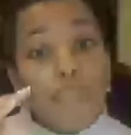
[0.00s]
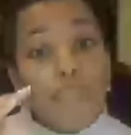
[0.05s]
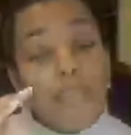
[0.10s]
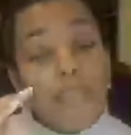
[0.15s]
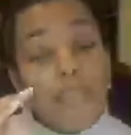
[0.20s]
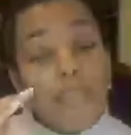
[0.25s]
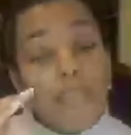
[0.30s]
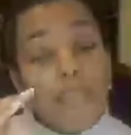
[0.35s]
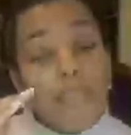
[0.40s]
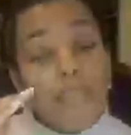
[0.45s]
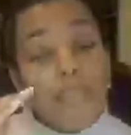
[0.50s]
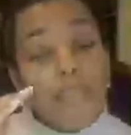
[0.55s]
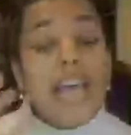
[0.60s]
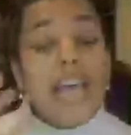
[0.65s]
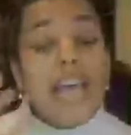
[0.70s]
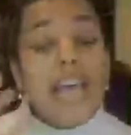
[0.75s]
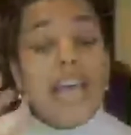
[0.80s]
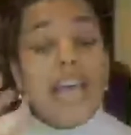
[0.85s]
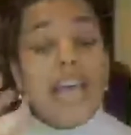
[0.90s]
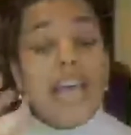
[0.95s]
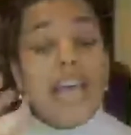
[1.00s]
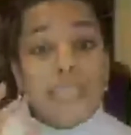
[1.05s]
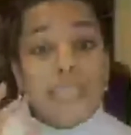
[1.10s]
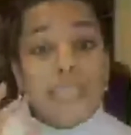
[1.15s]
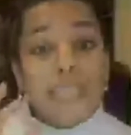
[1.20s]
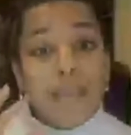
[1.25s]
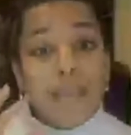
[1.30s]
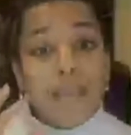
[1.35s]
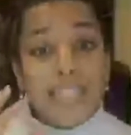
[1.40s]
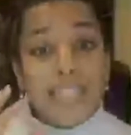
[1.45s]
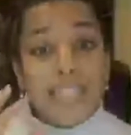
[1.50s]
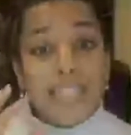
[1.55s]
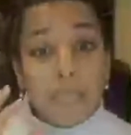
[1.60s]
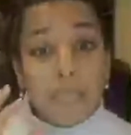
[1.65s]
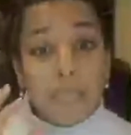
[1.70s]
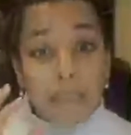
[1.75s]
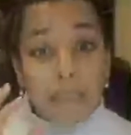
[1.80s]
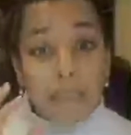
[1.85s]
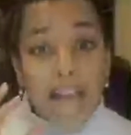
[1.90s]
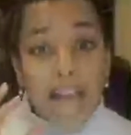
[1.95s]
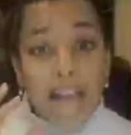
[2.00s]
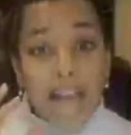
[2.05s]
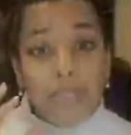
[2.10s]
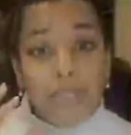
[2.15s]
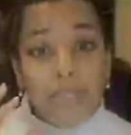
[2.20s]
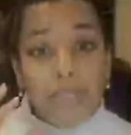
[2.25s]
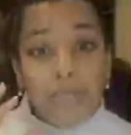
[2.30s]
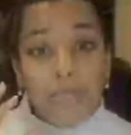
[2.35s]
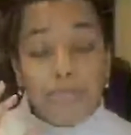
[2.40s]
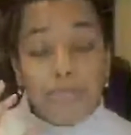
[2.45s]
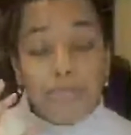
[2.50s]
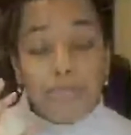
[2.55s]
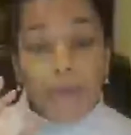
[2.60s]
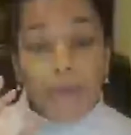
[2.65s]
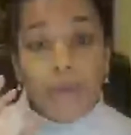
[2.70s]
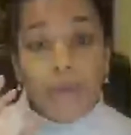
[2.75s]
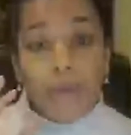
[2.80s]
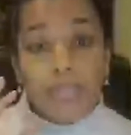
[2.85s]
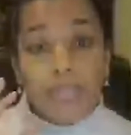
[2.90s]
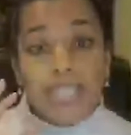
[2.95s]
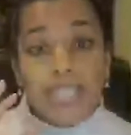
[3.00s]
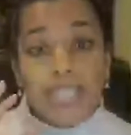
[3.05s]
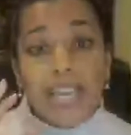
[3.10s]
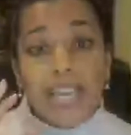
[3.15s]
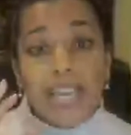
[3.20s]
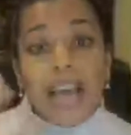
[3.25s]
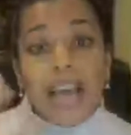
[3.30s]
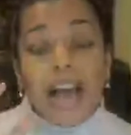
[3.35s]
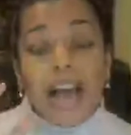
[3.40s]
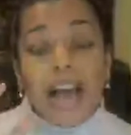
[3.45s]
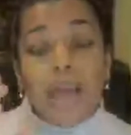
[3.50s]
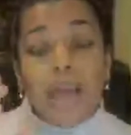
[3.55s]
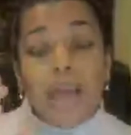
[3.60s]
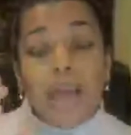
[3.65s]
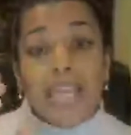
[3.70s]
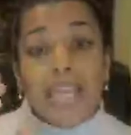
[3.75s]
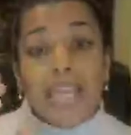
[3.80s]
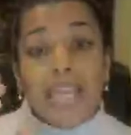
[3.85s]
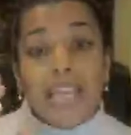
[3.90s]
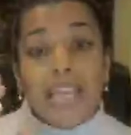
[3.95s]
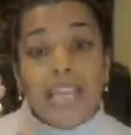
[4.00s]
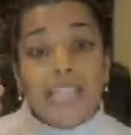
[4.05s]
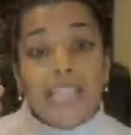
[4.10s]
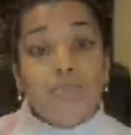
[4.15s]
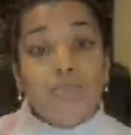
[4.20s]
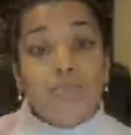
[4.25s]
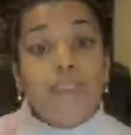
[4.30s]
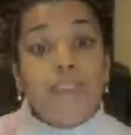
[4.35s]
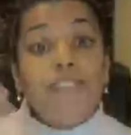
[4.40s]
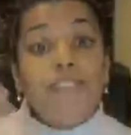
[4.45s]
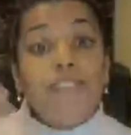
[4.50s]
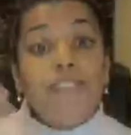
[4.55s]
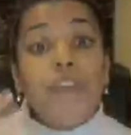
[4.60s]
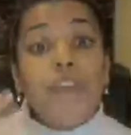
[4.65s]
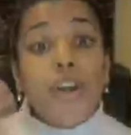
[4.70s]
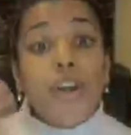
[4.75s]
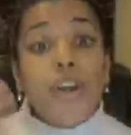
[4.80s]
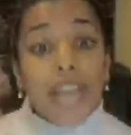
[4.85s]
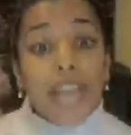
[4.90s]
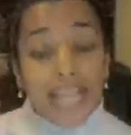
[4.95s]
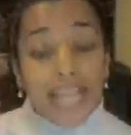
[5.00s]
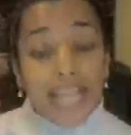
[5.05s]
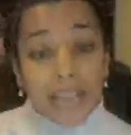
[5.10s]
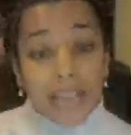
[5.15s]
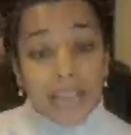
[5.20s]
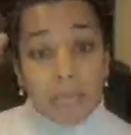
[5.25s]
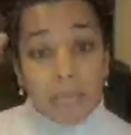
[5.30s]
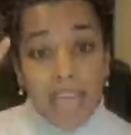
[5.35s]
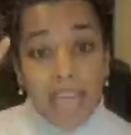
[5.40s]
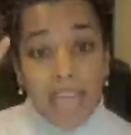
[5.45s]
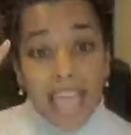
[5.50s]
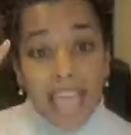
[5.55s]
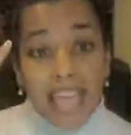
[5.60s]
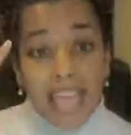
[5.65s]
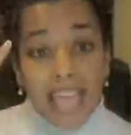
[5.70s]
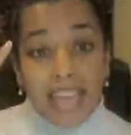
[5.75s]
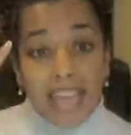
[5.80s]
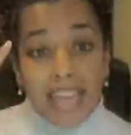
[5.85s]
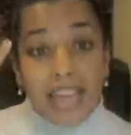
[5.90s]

of the mouth as well as the back of the throat, it is referring the pain to